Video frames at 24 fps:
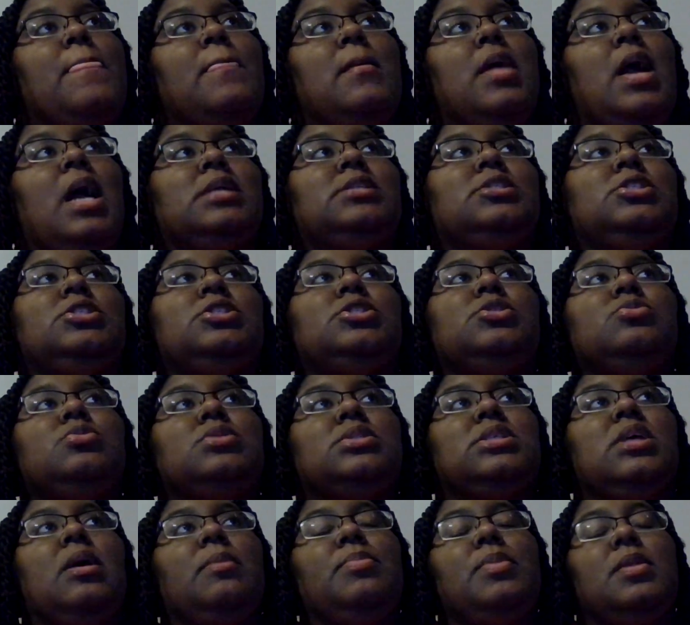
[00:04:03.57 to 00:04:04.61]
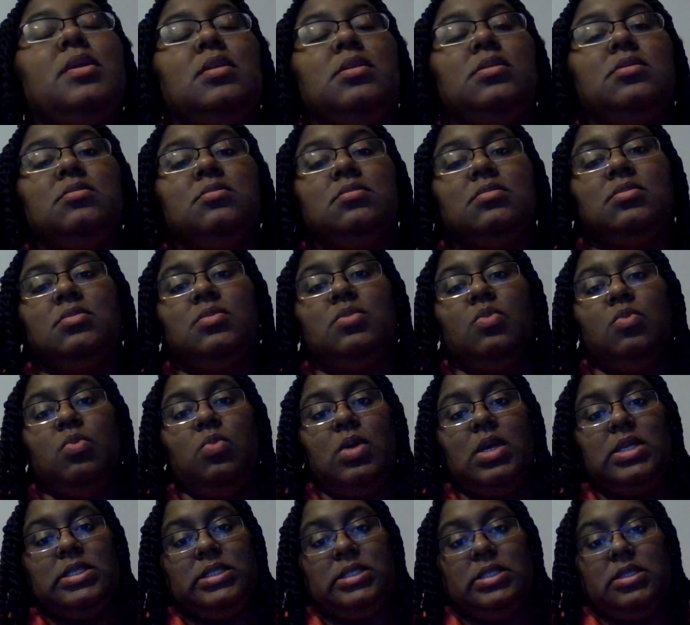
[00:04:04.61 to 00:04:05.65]
I just knew something
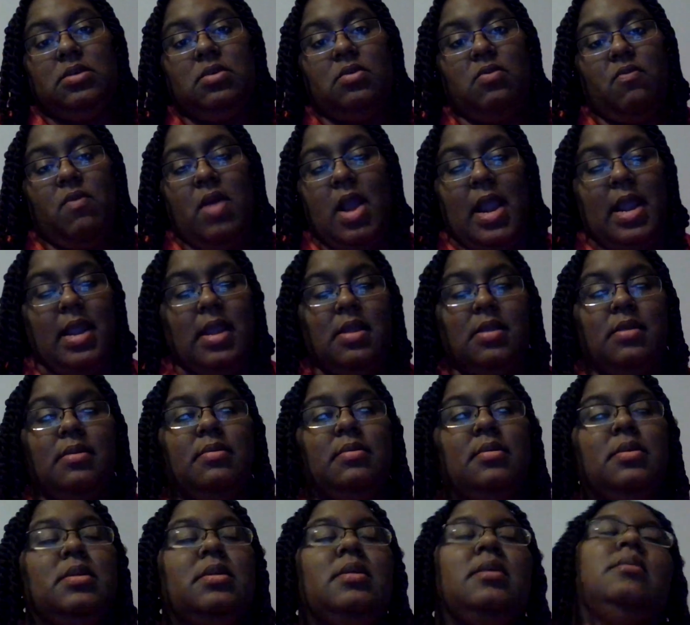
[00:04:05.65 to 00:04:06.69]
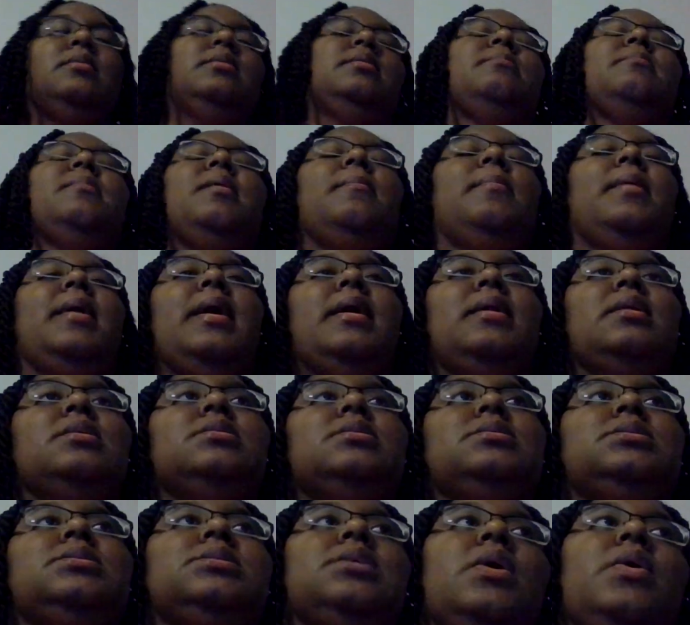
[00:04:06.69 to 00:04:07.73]
wasn't right, you know, in my body.
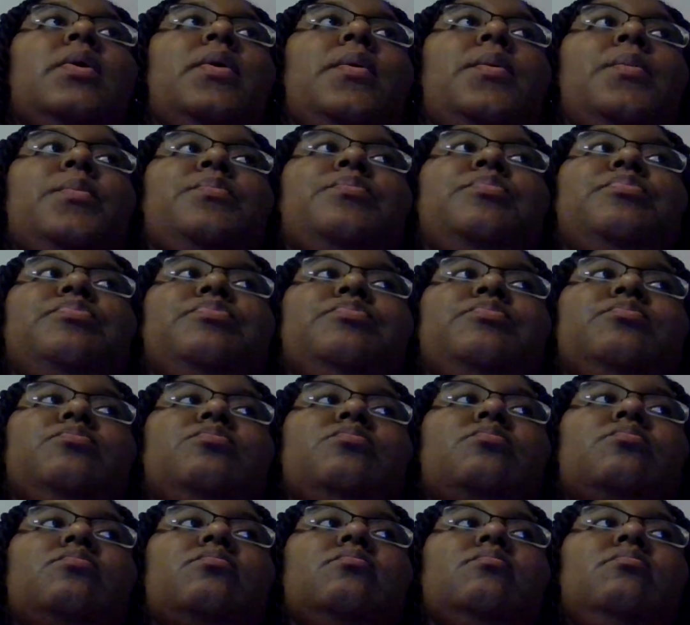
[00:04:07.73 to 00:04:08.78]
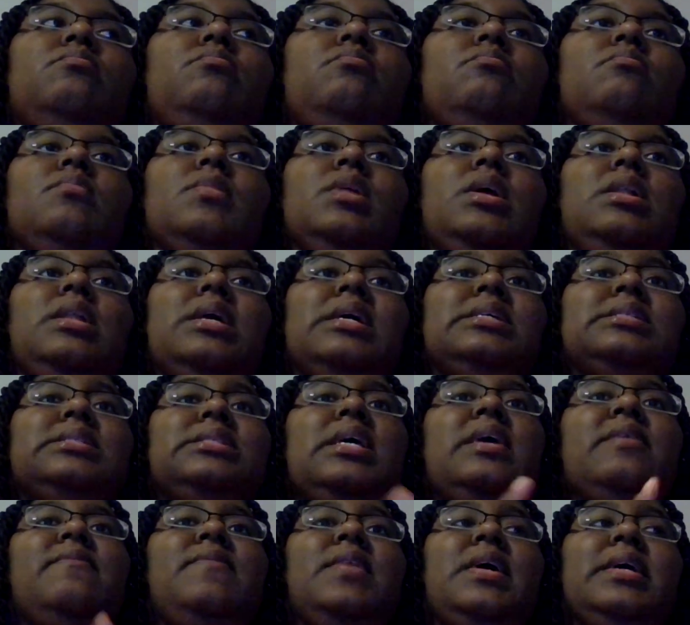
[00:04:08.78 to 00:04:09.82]
So, like I
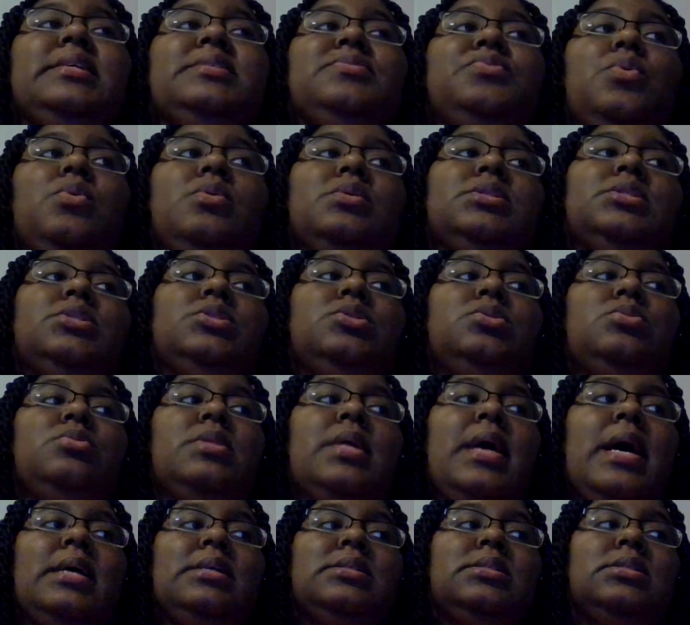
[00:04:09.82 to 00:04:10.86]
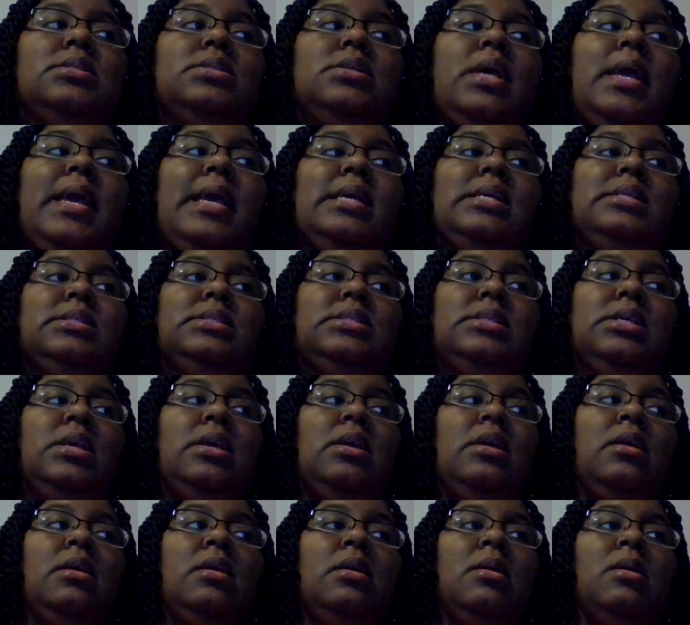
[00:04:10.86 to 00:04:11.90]
said, fast forward to
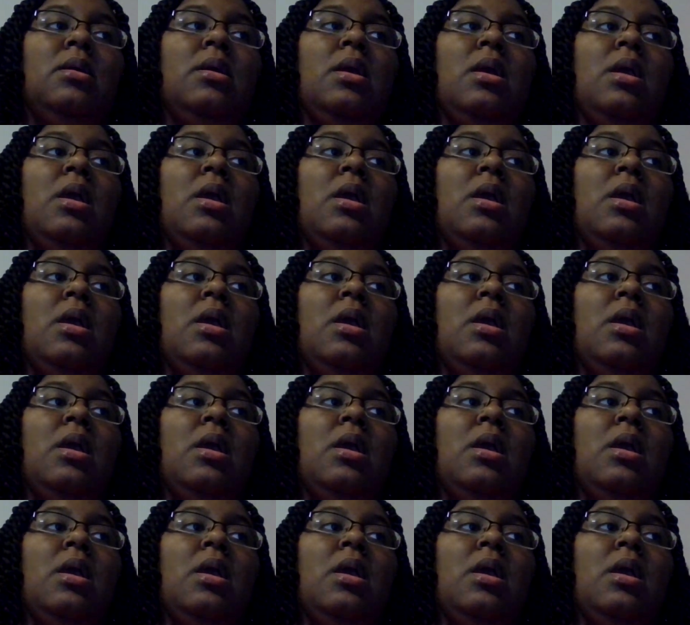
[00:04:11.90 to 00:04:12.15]
2018.